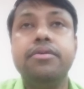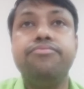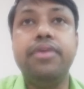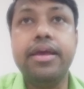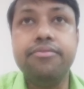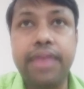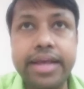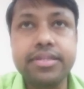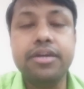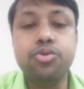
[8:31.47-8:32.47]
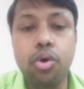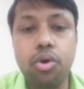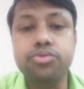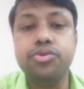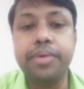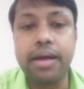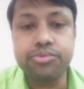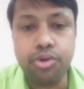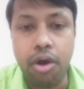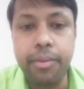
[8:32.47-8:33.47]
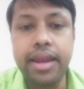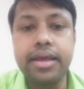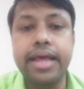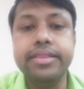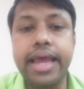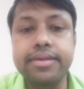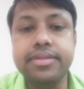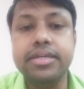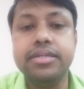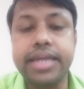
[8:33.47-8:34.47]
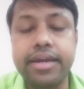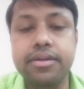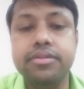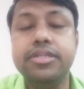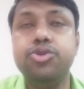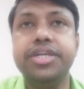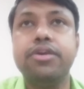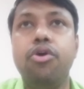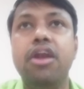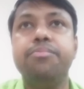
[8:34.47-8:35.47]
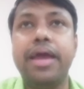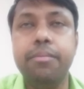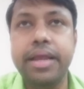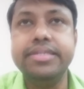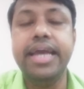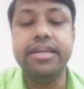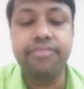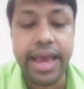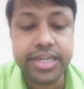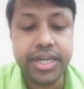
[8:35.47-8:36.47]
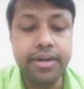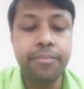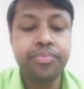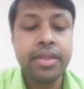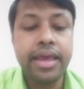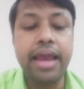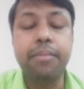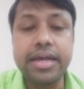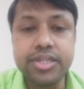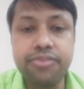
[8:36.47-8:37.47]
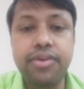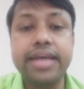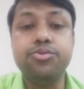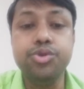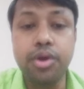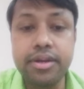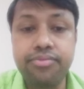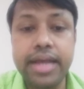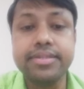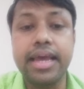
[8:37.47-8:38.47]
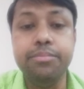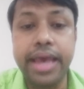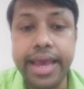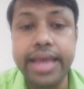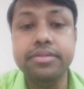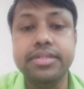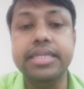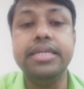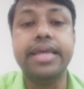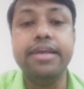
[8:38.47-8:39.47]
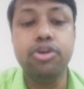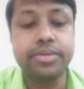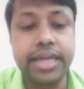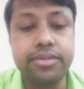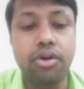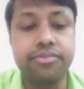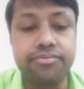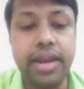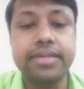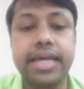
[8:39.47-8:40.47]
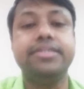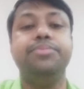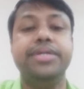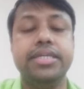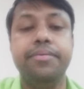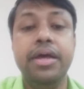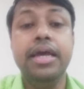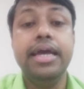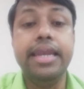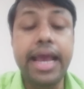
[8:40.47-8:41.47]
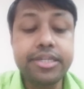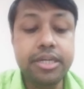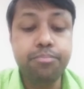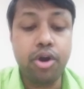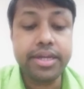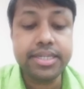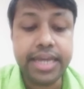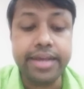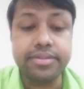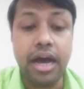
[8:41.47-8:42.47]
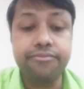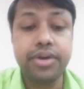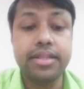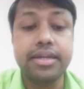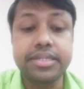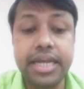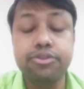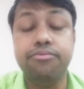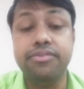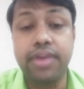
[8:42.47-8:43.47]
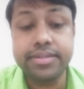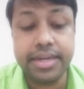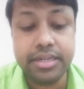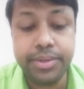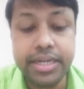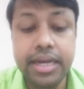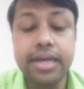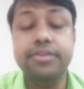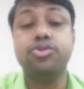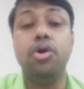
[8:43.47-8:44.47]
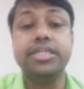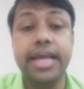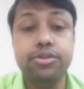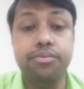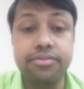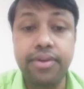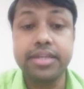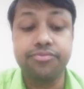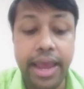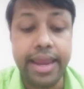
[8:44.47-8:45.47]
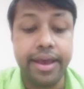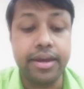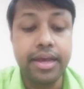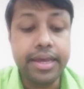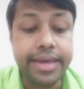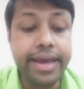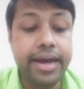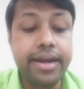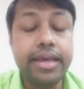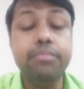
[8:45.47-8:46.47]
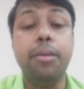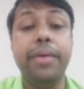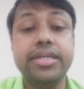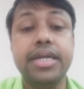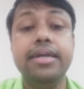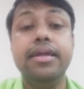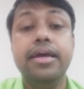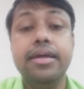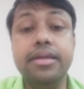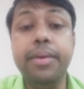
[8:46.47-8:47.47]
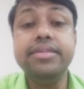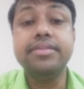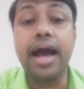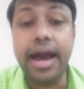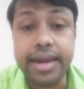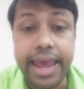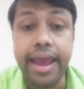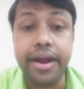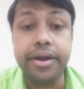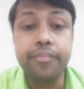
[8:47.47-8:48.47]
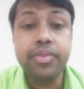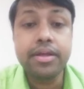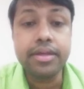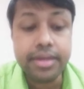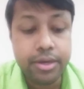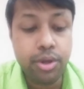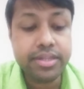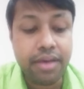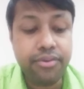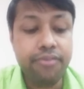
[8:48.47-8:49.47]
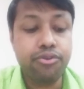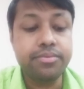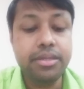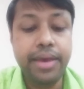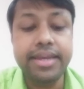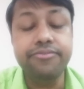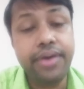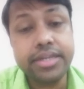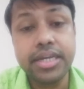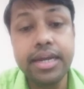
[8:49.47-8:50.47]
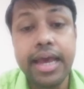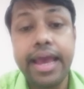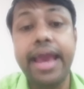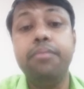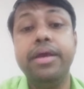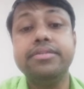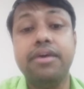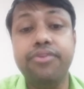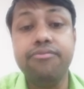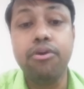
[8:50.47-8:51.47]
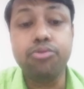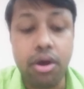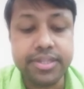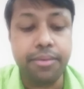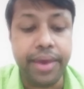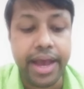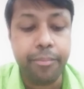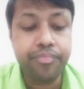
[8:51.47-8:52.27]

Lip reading: Flexor tone also becomes normal, and there is a situation called paraplegia in flexion. And mass reflex, withdrawal reflex can be again seen in case of stage of reflex activity. Next important stage after the stage of reflex activity is called stage of reflex failure. Here, if the patient remains uncared, he will suffer from severe infection and may suffer from toxemia.